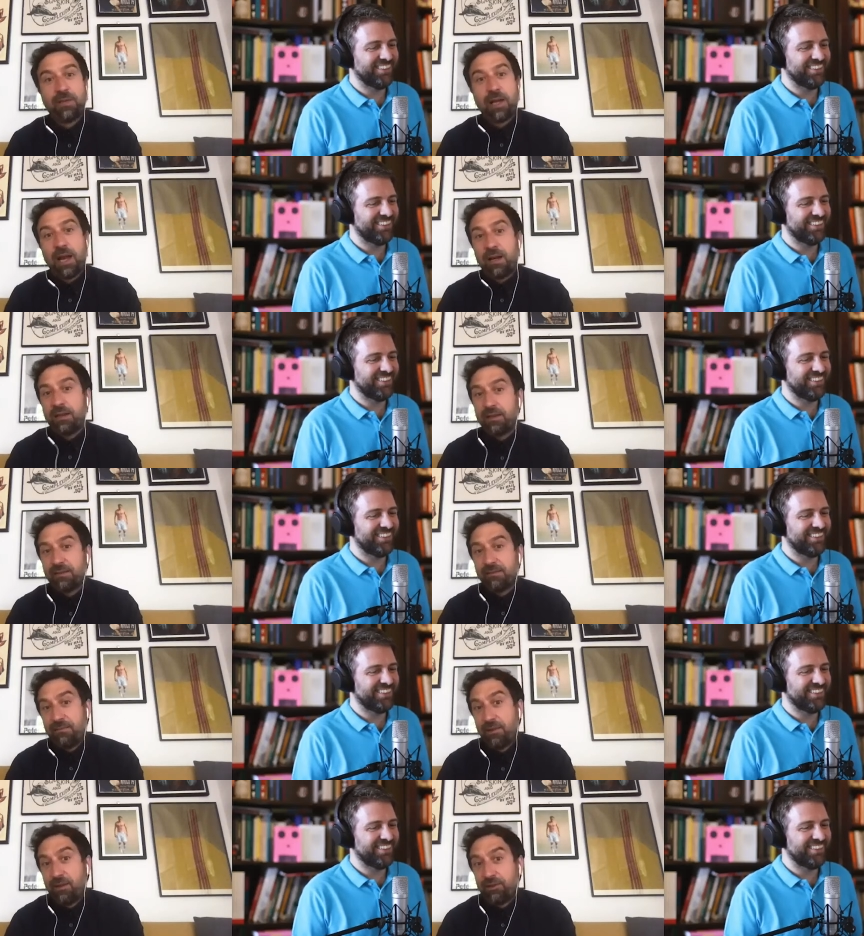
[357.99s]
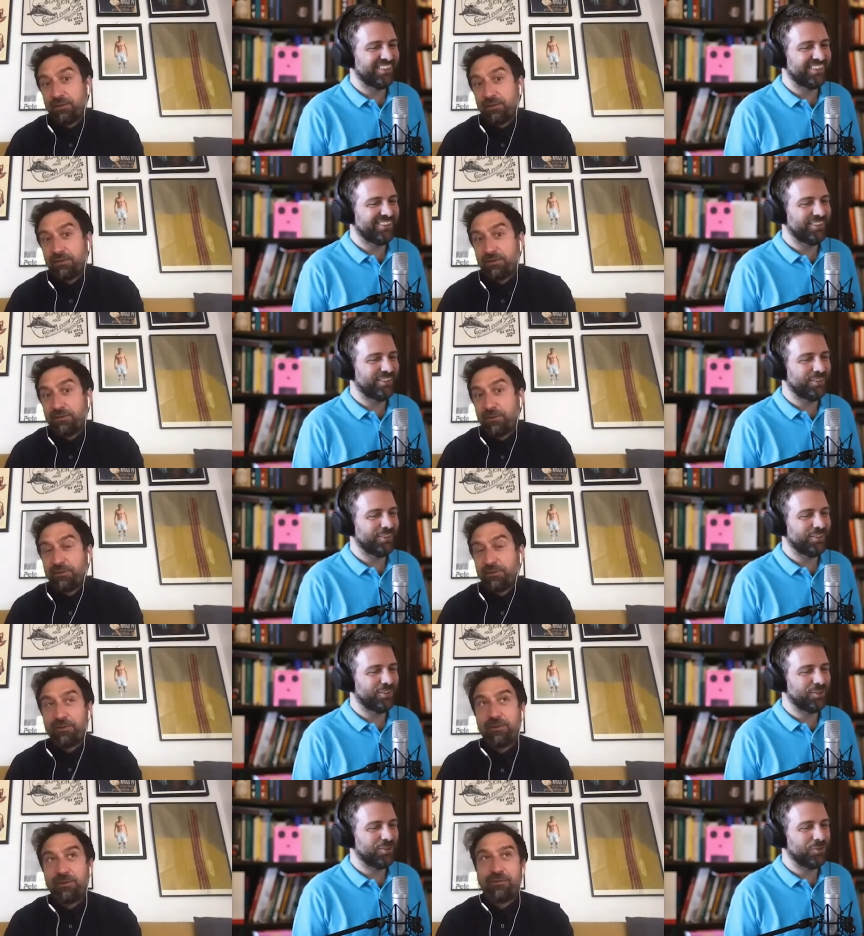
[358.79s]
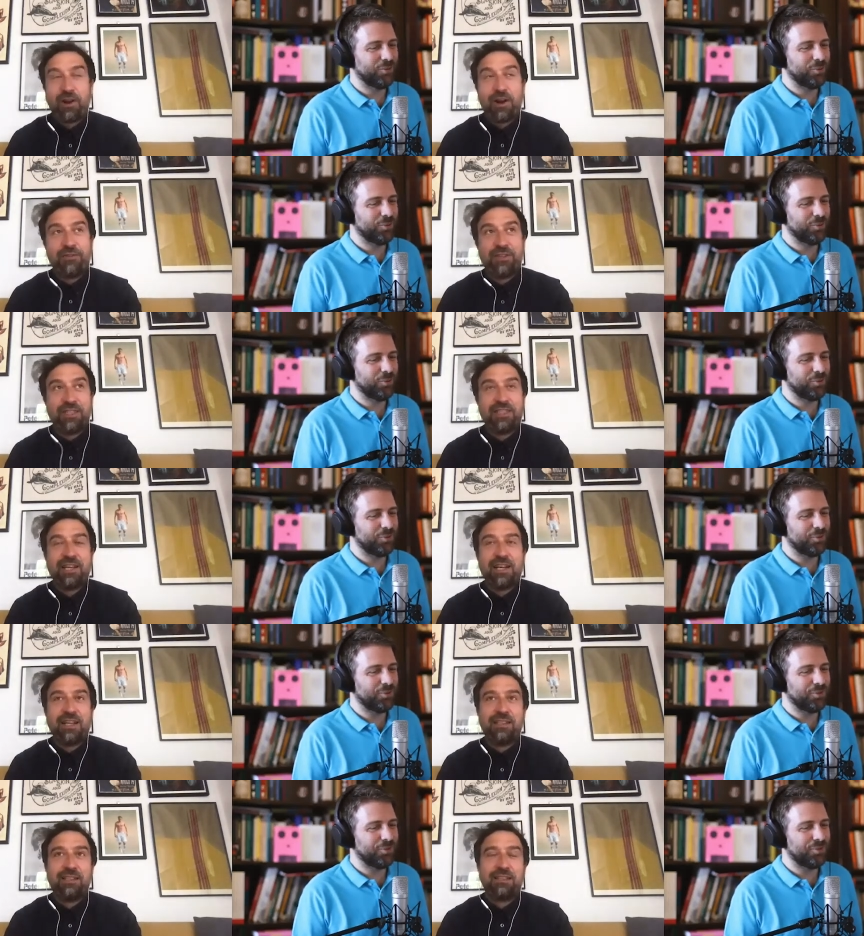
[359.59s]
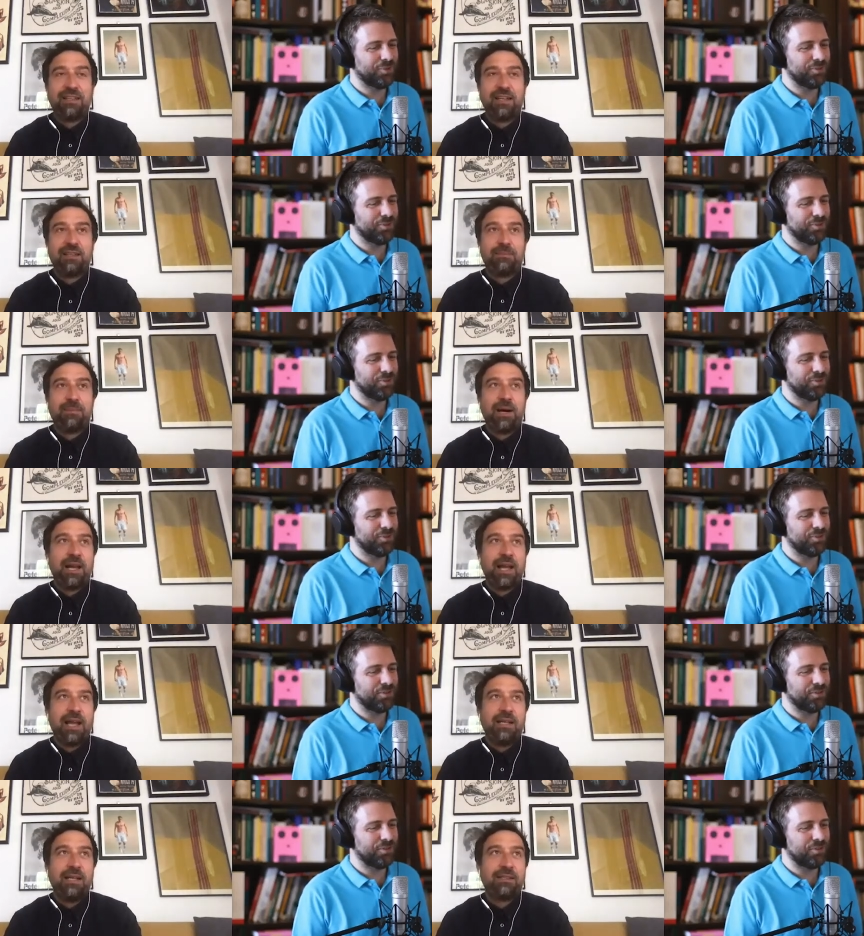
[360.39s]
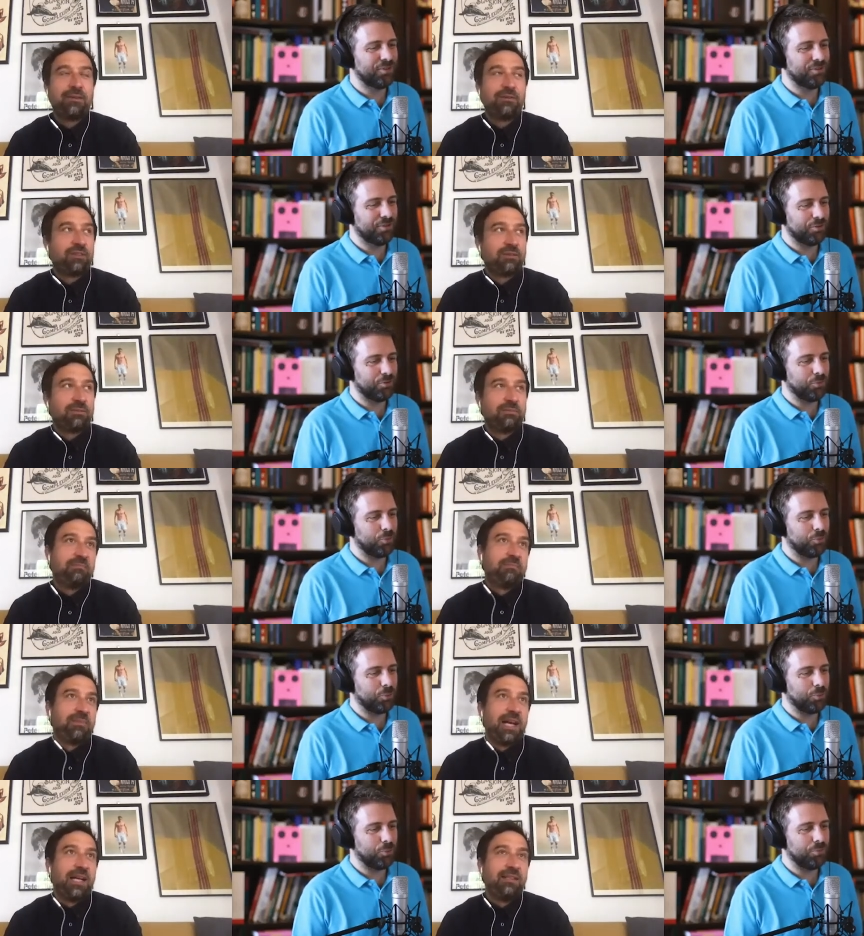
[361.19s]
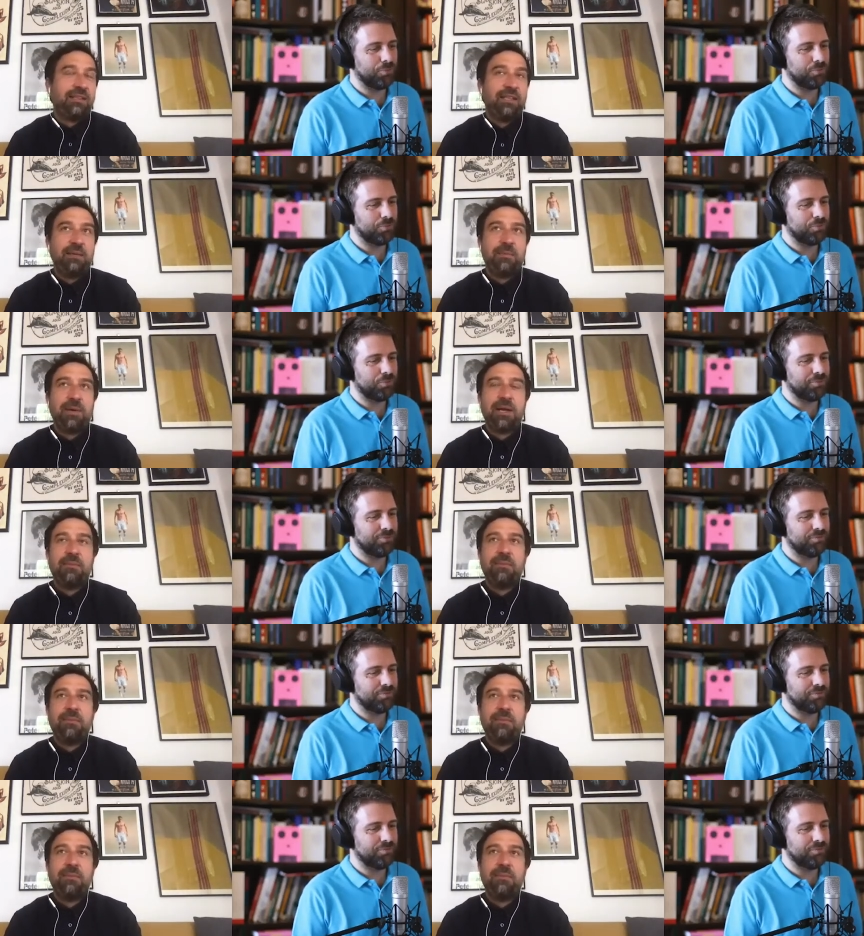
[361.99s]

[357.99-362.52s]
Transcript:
Speaker 1: And lots of, of, graphic designers at my age, I was 19